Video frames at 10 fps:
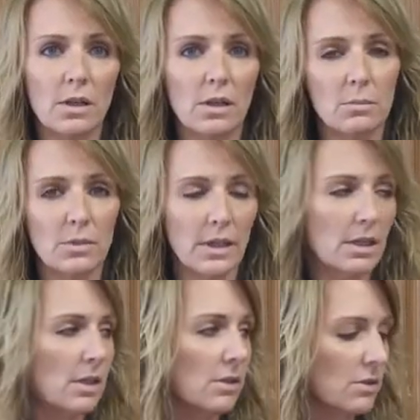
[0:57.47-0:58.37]
You can
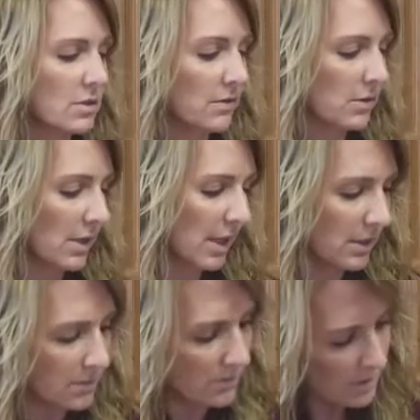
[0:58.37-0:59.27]
blend colors for your
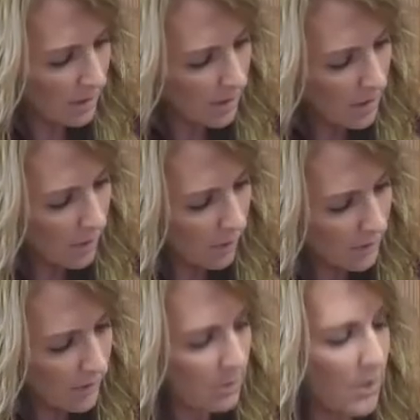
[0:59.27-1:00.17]
candles, or
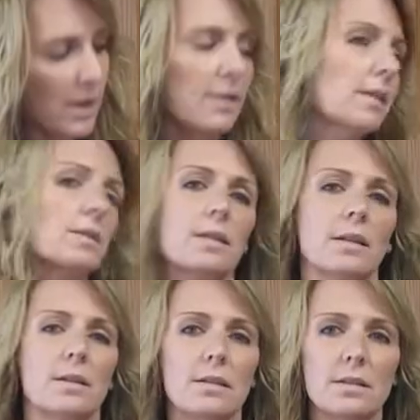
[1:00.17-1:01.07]
you can buy things
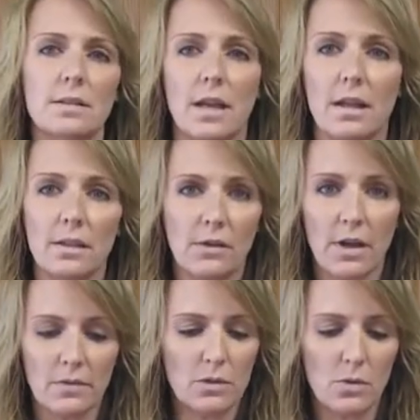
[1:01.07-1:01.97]
like this at the
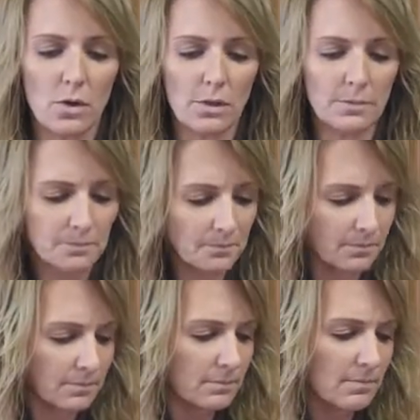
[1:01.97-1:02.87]
craft store
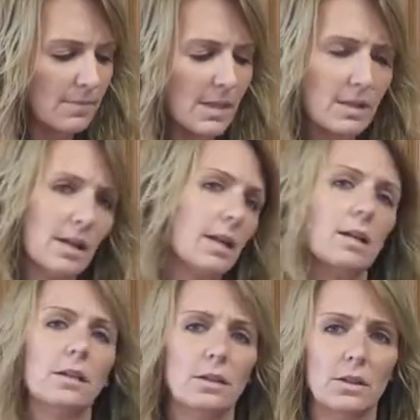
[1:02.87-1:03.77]
that
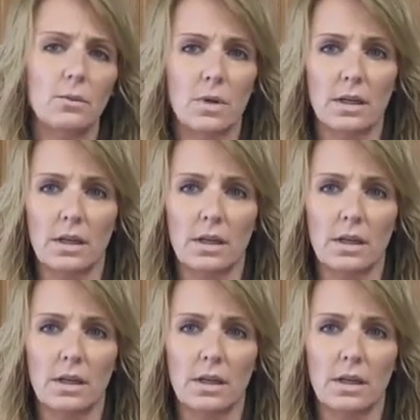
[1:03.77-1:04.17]
you want to